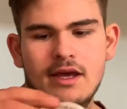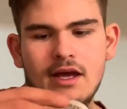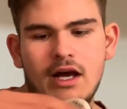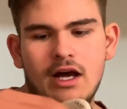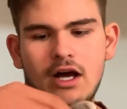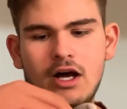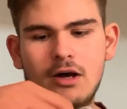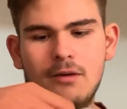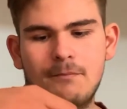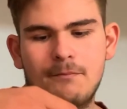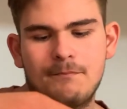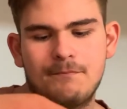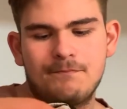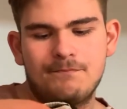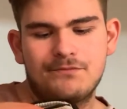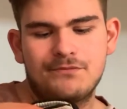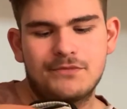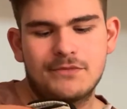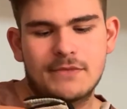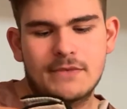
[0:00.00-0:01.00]

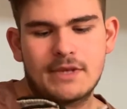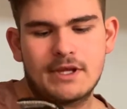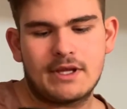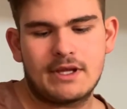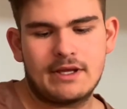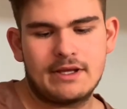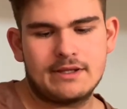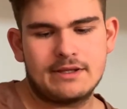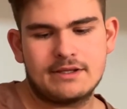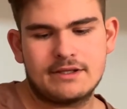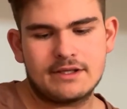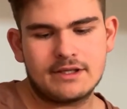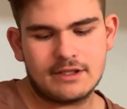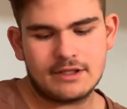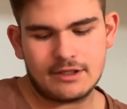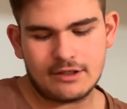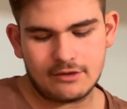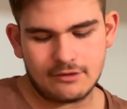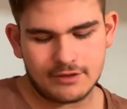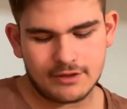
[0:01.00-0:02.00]
You
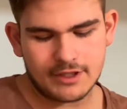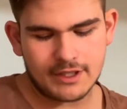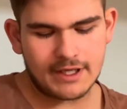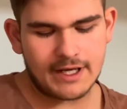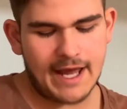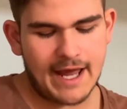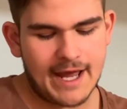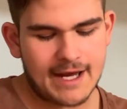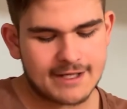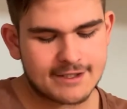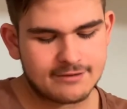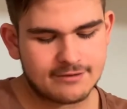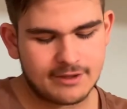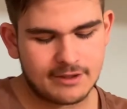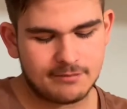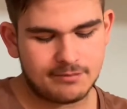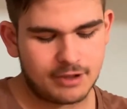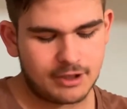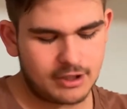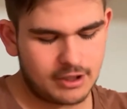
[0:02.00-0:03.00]
know, you got an
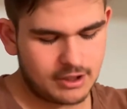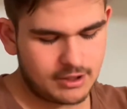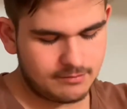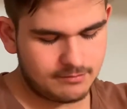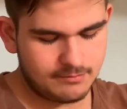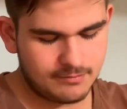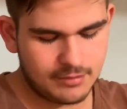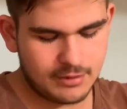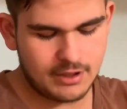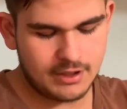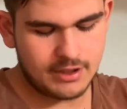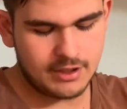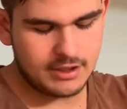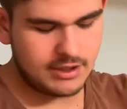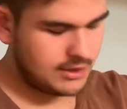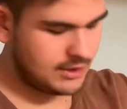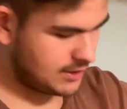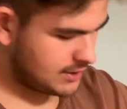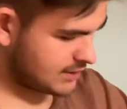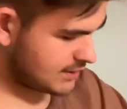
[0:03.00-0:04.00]
axe-weighted palm,
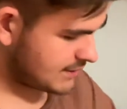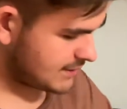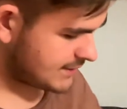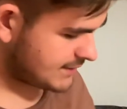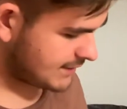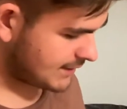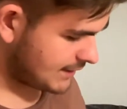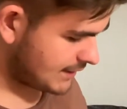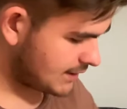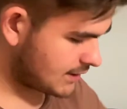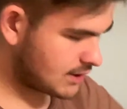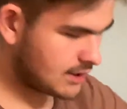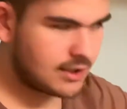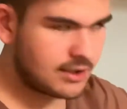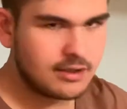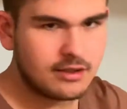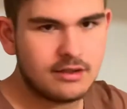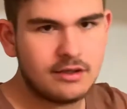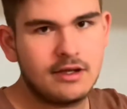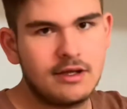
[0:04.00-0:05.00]
just like
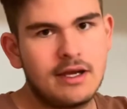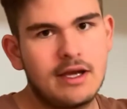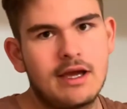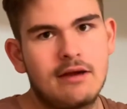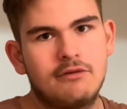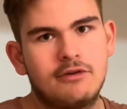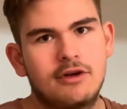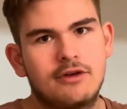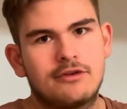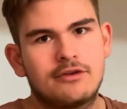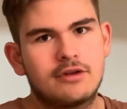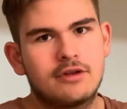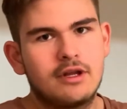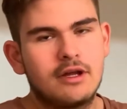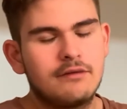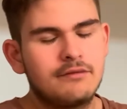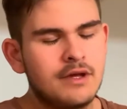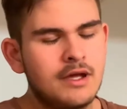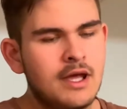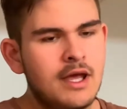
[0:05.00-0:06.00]
every other
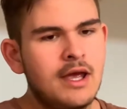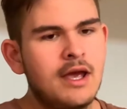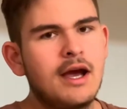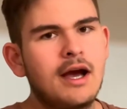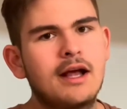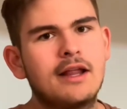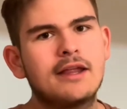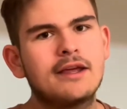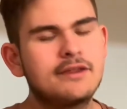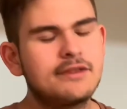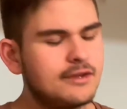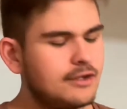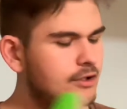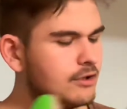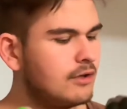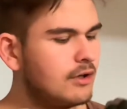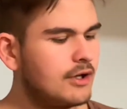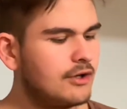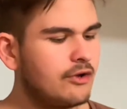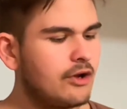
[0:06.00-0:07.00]
glove. I like the
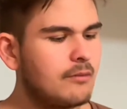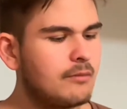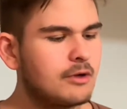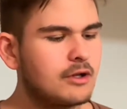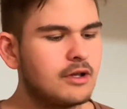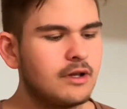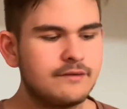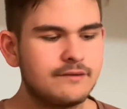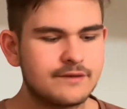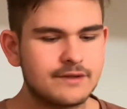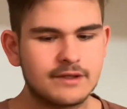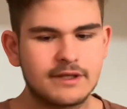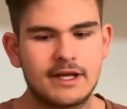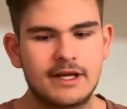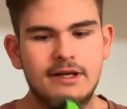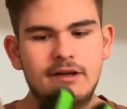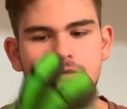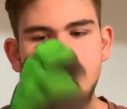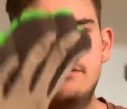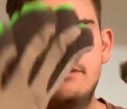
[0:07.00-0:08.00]
new Under Armour gloves. They're
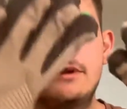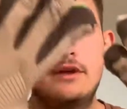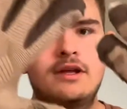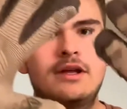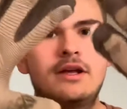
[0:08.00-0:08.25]
kind of